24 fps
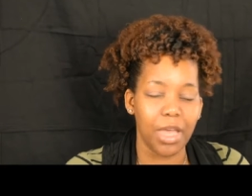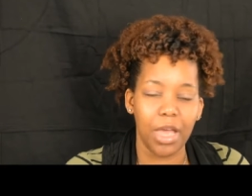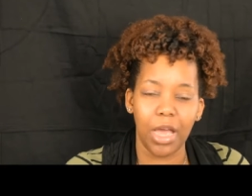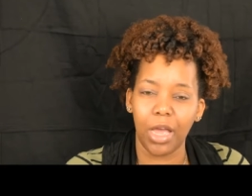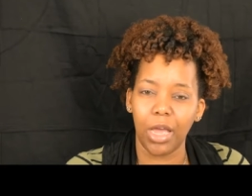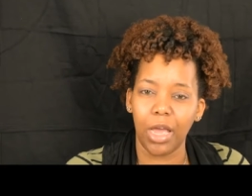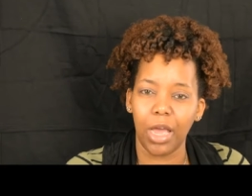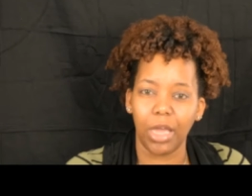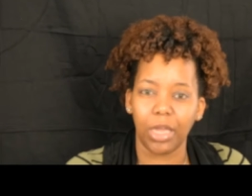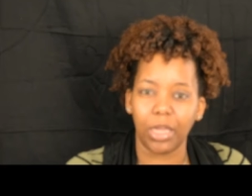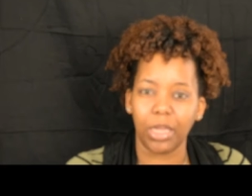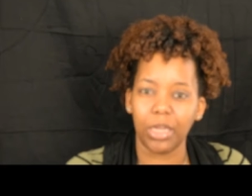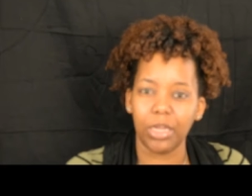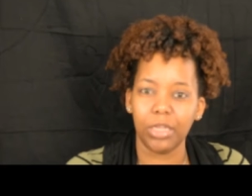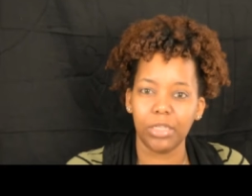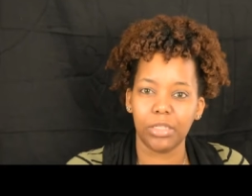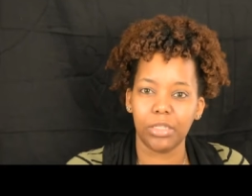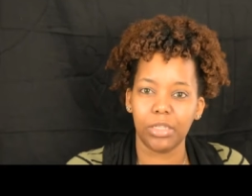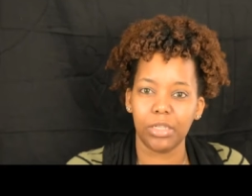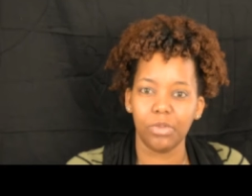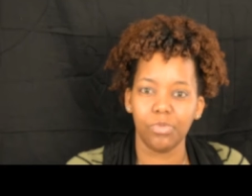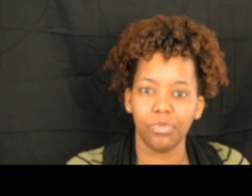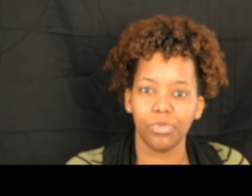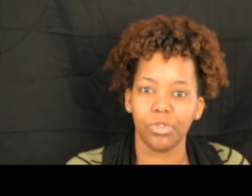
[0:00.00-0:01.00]
I, I
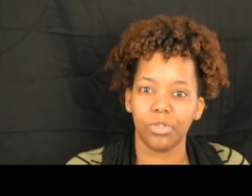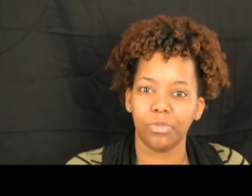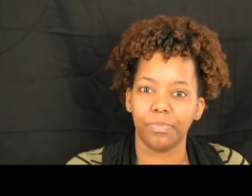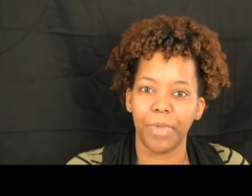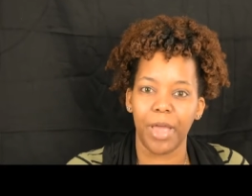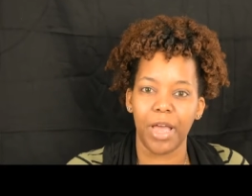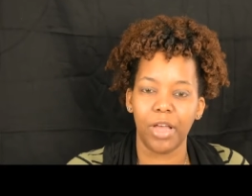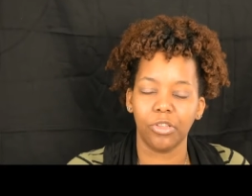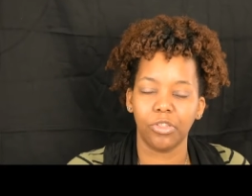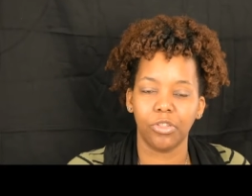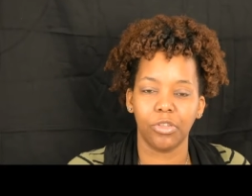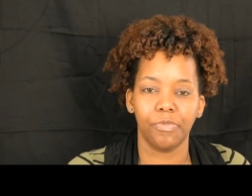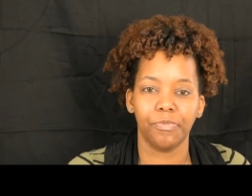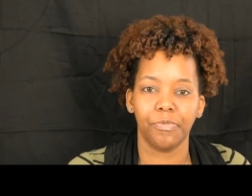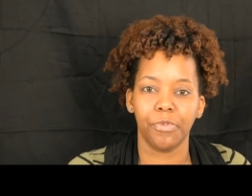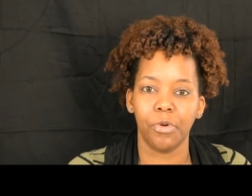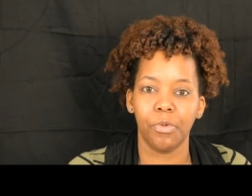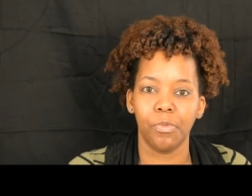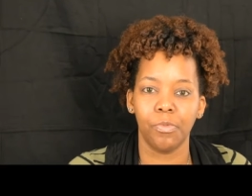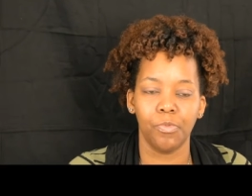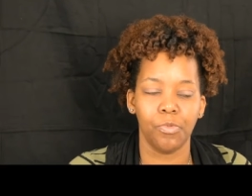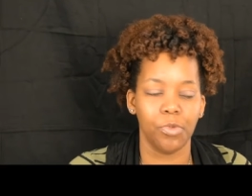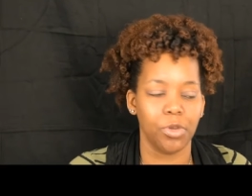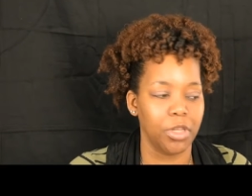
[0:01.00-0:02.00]
constantly was bouncing
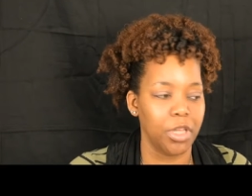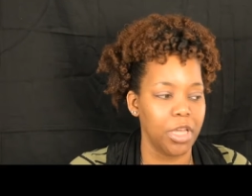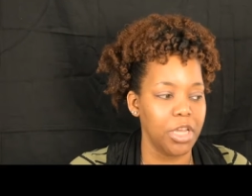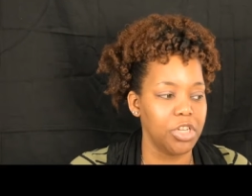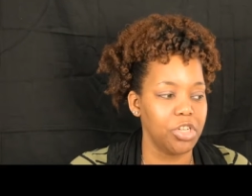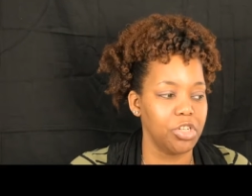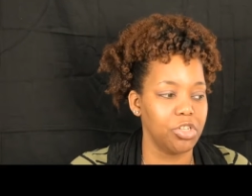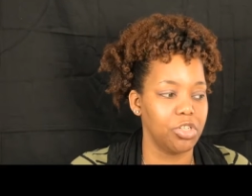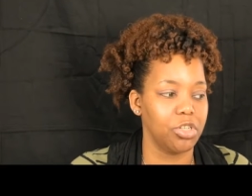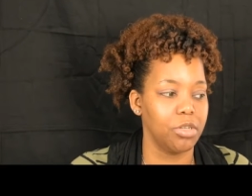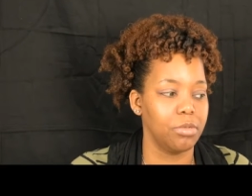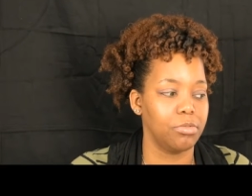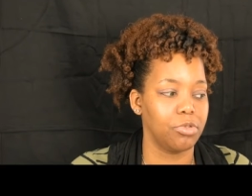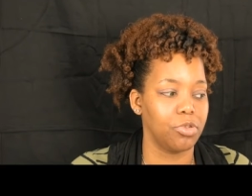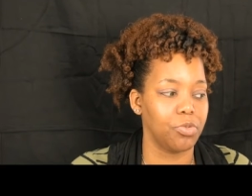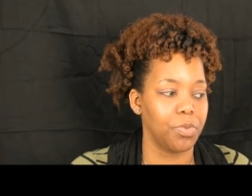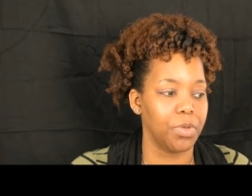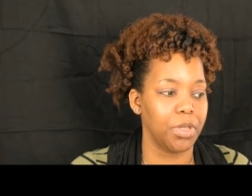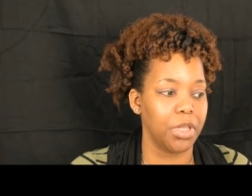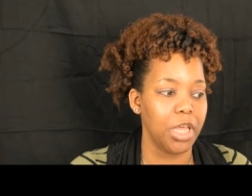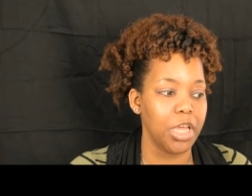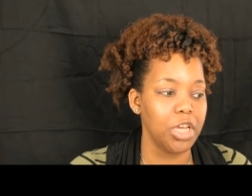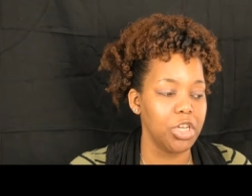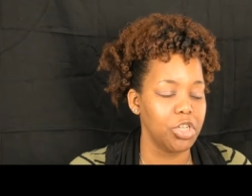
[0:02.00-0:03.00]
from relationship to
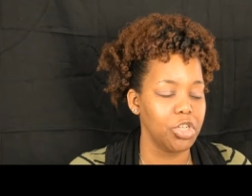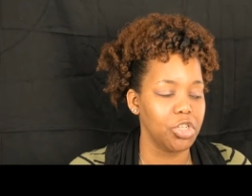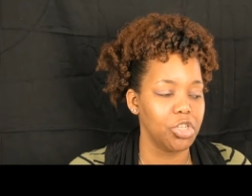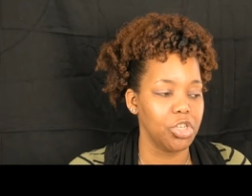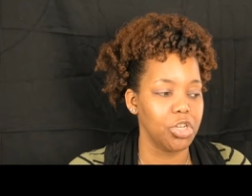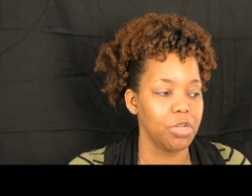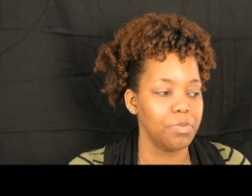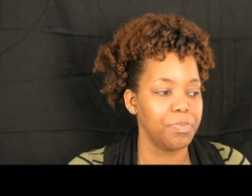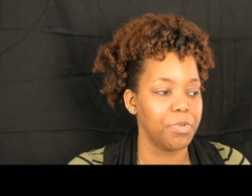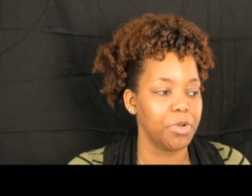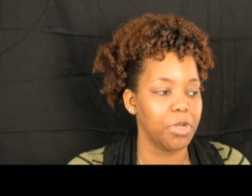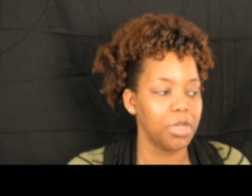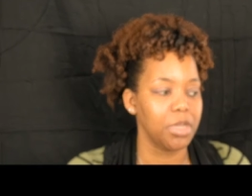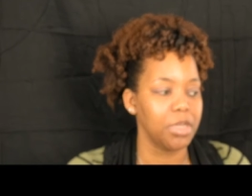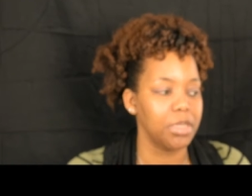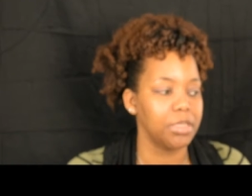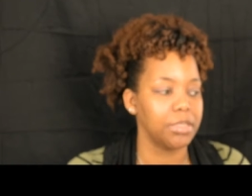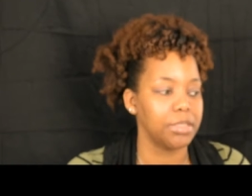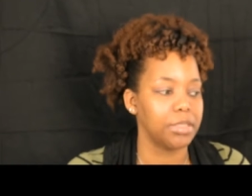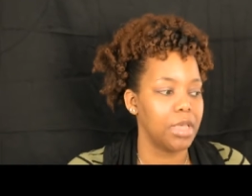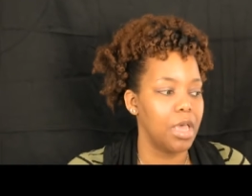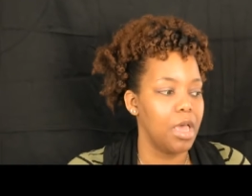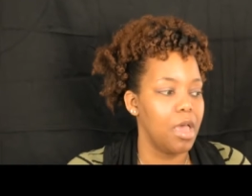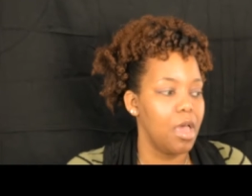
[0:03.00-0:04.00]
relationship
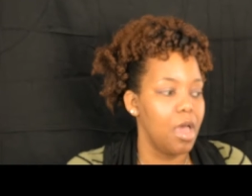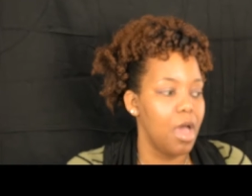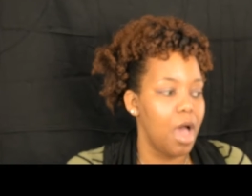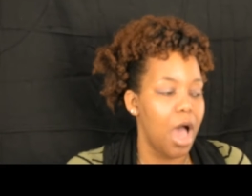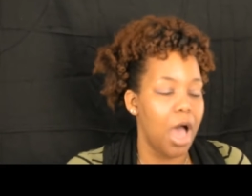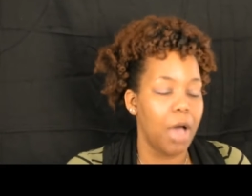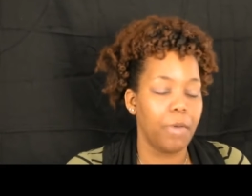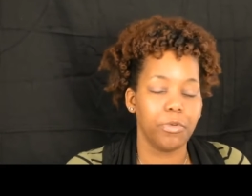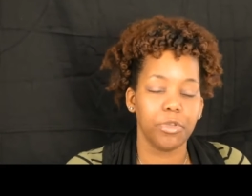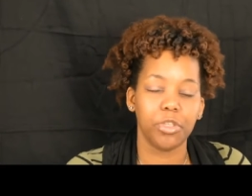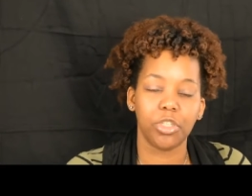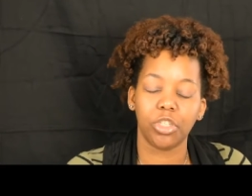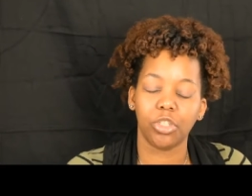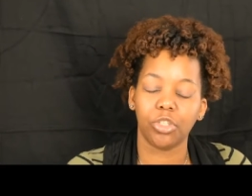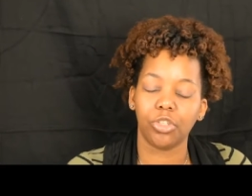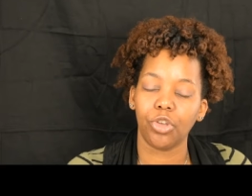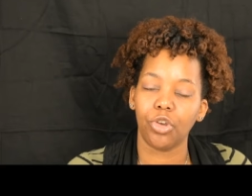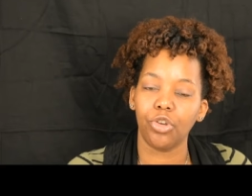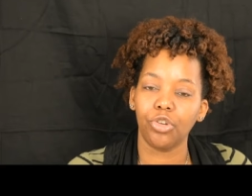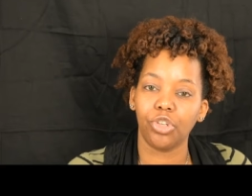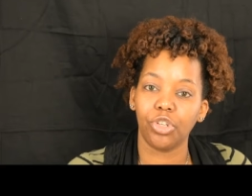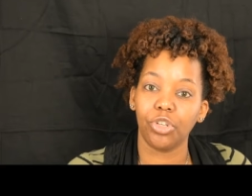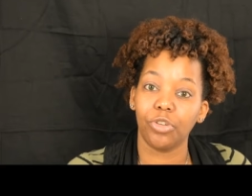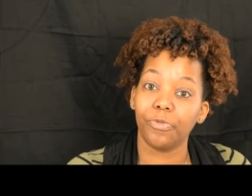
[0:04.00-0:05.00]
because I was
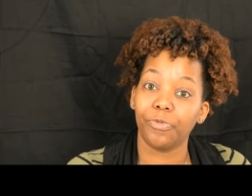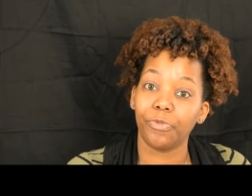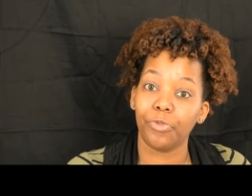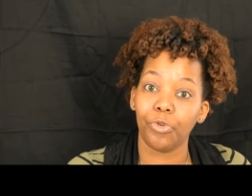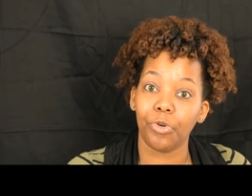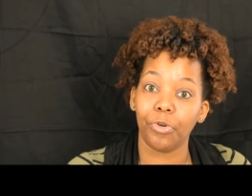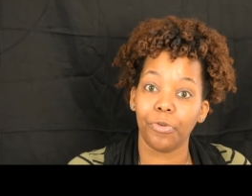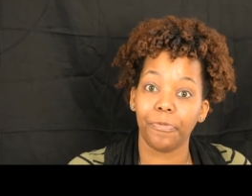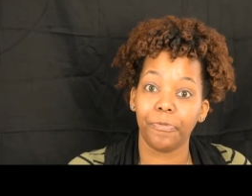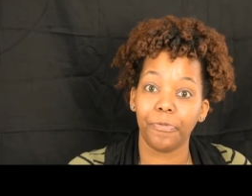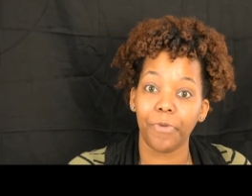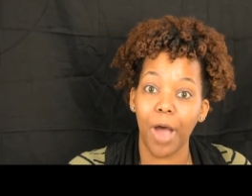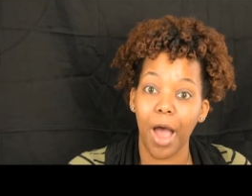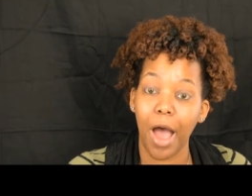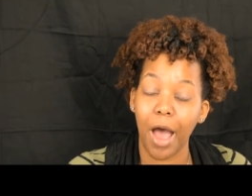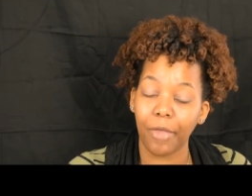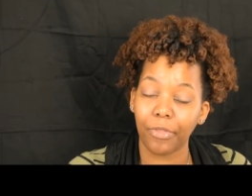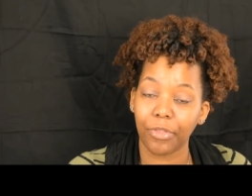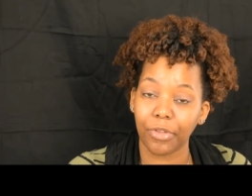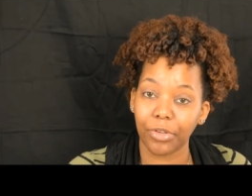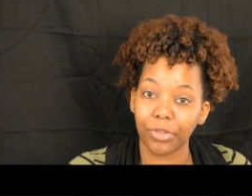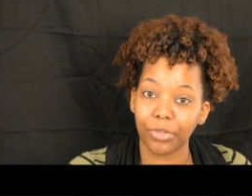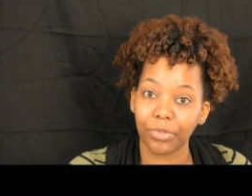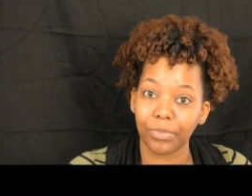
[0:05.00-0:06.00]
searching for a
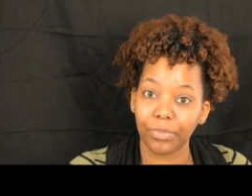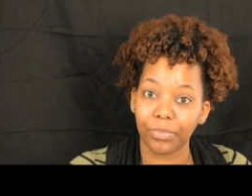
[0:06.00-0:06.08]
father